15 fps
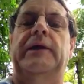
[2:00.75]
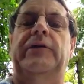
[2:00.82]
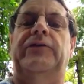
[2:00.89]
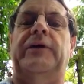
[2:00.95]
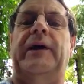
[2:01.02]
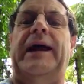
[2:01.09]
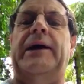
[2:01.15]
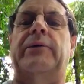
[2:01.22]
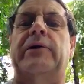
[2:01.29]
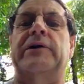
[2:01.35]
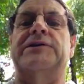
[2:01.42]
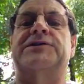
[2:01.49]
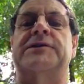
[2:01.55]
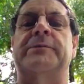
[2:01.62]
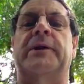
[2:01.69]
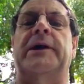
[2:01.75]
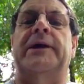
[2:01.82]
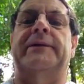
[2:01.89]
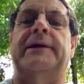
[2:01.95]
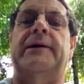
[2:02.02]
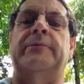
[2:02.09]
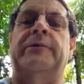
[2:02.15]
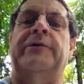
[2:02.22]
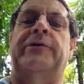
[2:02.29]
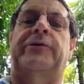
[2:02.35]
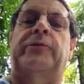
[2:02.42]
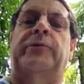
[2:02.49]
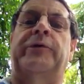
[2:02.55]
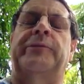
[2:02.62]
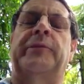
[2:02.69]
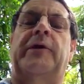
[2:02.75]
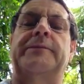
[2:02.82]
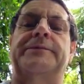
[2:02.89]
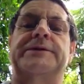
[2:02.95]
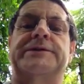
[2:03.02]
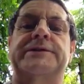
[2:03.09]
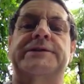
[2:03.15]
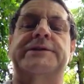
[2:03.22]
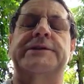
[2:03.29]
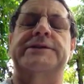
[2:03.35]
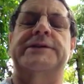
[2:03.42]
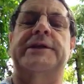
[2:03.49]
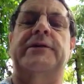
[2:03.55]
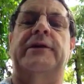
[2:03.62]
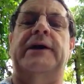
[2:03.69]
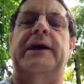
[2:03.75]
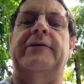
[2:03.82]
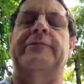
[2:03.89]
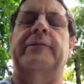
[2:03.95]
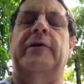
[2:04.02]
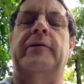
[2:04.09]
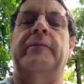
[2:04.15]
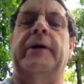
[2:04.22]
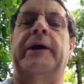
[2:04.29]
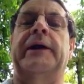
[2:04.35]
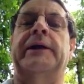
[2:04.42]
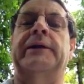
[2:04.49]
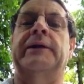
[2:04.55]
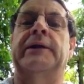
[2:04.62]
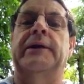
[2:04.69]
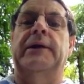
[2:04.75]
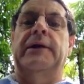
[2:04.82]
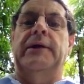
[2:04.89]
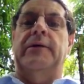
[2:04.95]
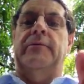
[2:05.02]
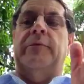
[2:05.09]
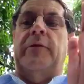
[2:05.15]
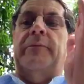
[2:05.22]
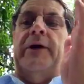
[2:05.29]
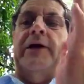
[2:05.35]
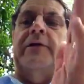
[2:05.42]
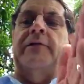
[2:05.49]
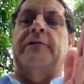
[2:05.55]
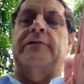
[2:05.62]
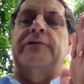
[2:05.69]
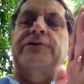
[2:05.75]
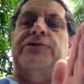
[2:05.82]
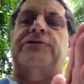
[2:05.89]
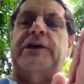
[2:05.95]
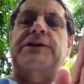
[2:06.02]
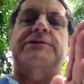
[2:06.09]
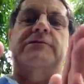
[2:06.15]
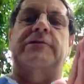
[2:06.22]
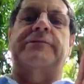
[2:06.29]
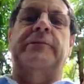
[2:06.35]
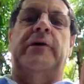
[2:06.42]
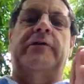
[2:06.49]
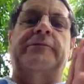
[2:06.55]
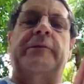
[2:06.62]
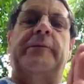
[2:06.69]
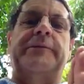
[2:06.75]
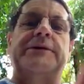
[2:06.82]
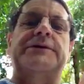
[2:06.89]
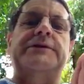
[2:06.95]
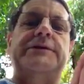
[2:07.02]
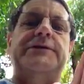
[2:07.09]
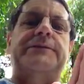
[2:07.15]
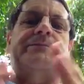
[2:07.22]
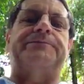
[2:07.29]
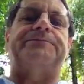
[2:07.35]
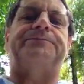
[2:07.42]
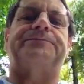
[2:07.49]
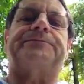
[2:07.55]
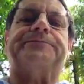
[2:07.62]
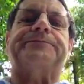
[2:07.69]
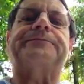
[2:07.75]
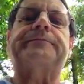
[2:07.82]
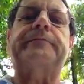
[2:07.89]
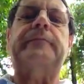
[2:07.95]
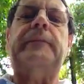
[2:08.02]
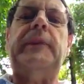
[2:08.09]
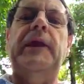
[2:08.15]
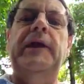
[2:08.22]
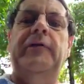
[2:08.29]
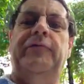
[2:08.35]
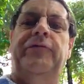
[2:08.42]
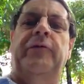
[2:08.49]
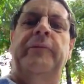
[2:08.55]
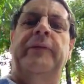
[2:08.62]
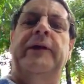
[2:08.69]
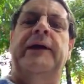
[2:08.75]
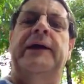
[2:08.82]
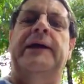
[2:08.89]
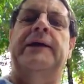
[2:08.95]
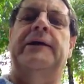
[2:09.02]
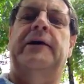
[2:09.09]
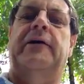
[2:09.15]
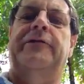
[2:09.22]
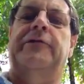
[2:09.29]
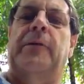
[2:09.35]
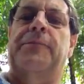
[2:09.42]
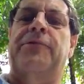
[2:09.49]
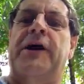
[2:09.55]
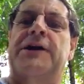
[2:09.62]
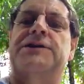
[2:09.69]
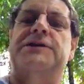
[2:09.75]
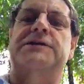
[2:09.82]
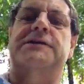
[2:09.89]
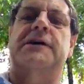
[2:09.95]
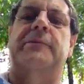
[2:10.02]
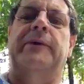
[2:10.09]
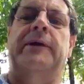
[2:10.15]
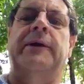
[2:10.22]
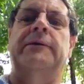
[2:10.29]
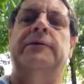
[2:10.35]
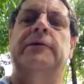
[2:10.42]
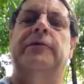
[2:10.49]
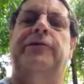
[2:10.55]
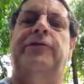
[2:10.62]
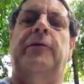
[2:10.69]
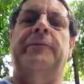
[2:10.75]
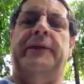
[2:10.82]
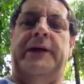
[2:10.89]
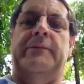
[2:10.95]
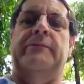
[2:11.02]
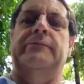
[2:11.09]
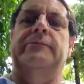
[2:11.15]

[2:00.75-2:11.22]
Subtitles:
So how I assimilate that with my business is that I have my main structure of my business, and from there I've got branches coming from that.